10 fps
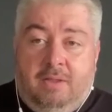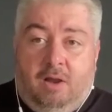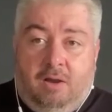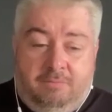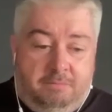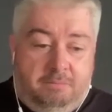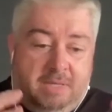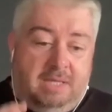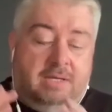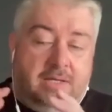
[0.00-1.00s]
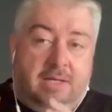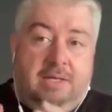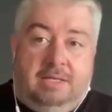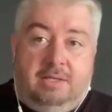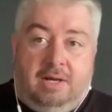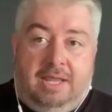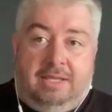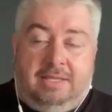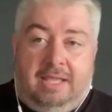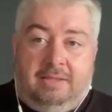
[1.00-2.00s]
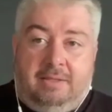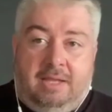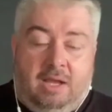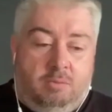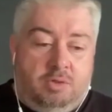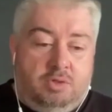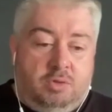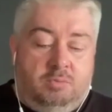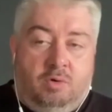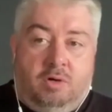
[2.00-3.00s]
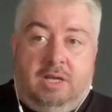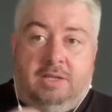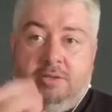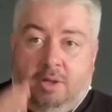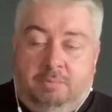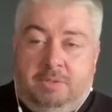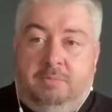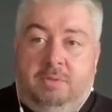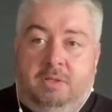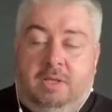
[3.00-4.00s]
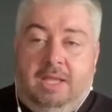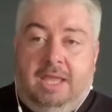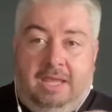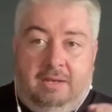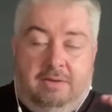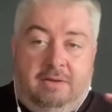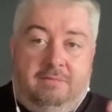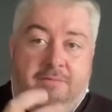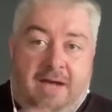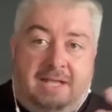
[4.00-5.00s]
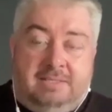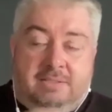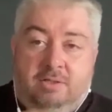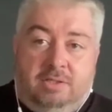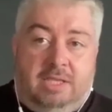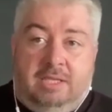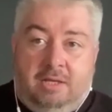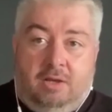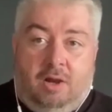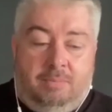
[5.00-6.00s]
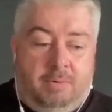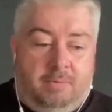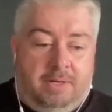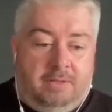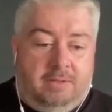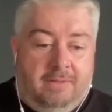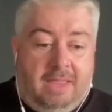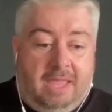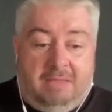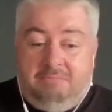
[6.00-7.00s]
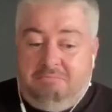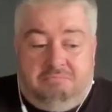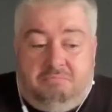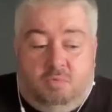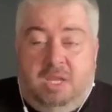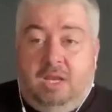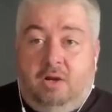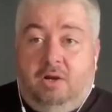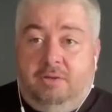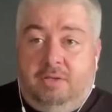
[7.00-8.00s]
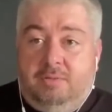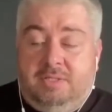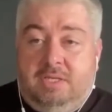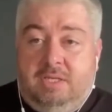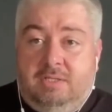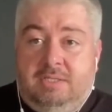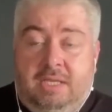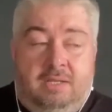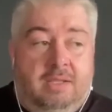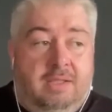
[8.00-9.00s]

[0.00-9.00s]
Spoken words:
of being a leader like that and how much more adaptable and faster they can operate. And we learn those skills. And